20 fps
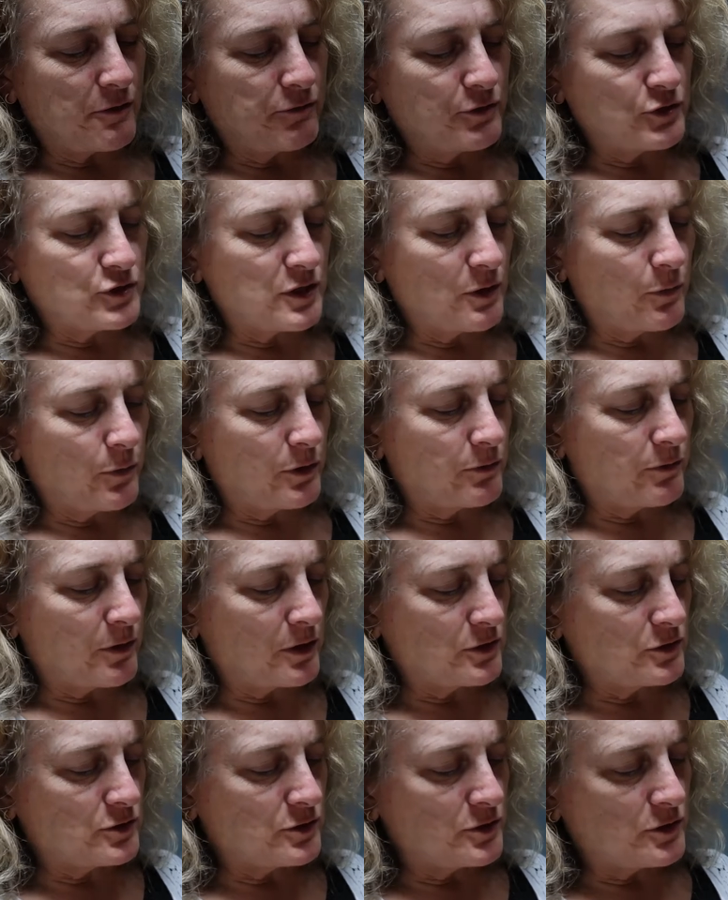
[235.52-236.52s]
first I went
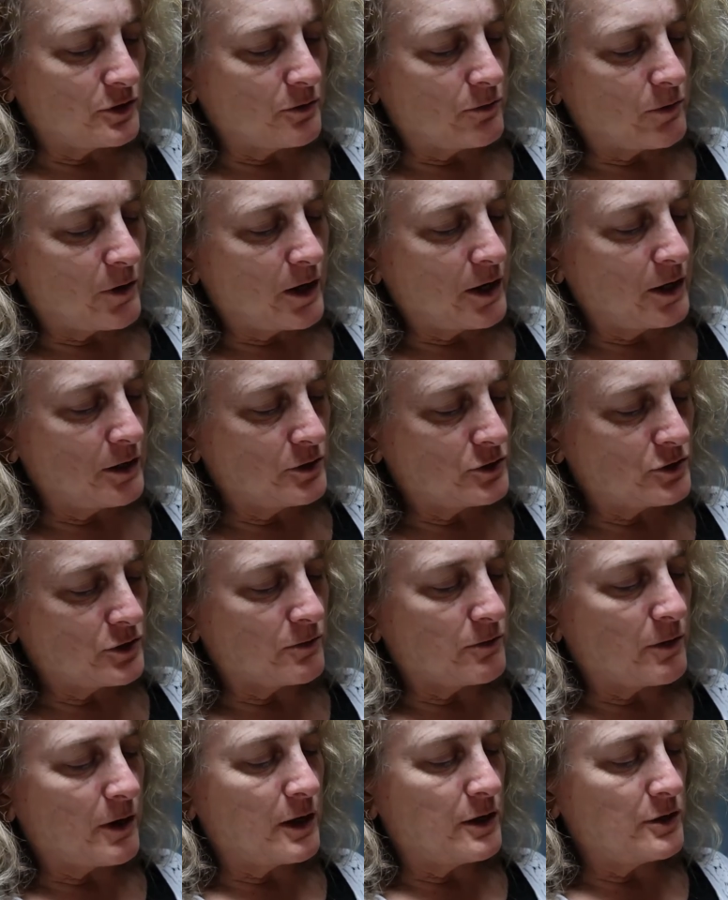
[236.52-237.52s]
around to the right, to the
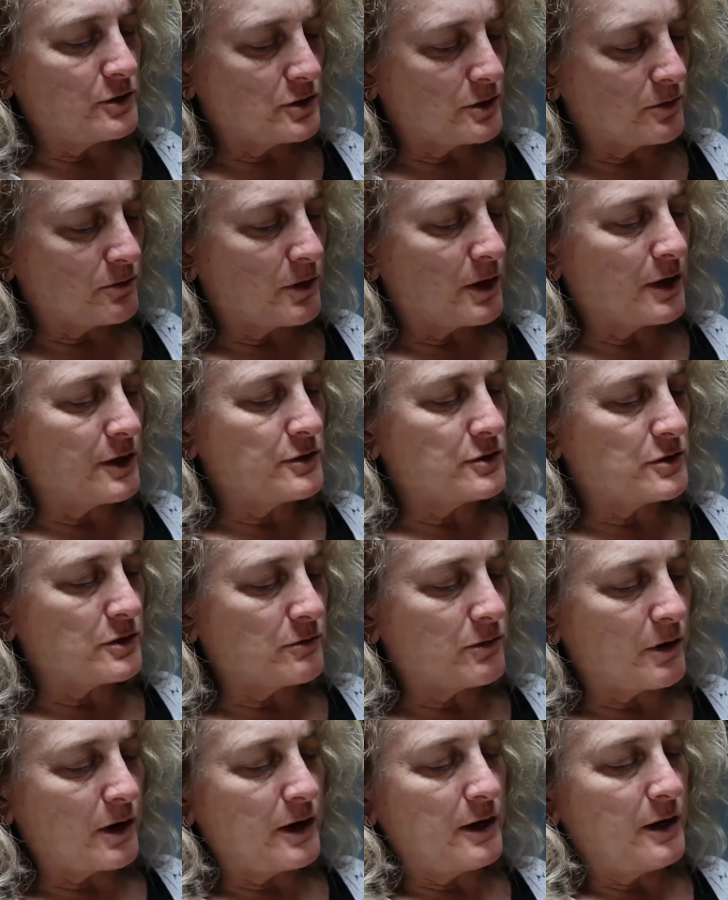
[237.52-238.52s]
right, to the right, to the
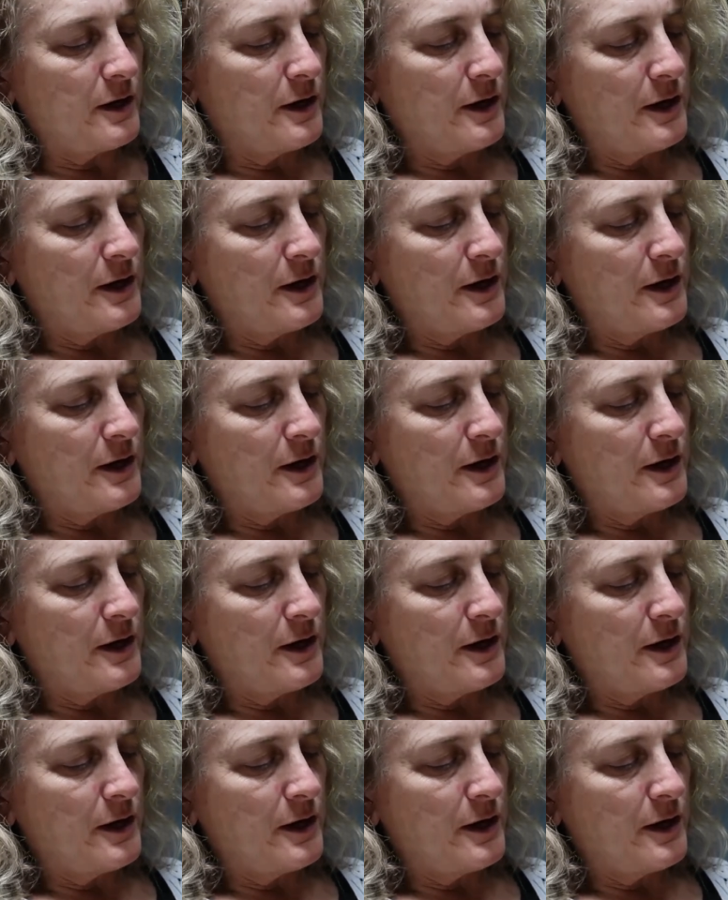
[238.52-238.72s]
right.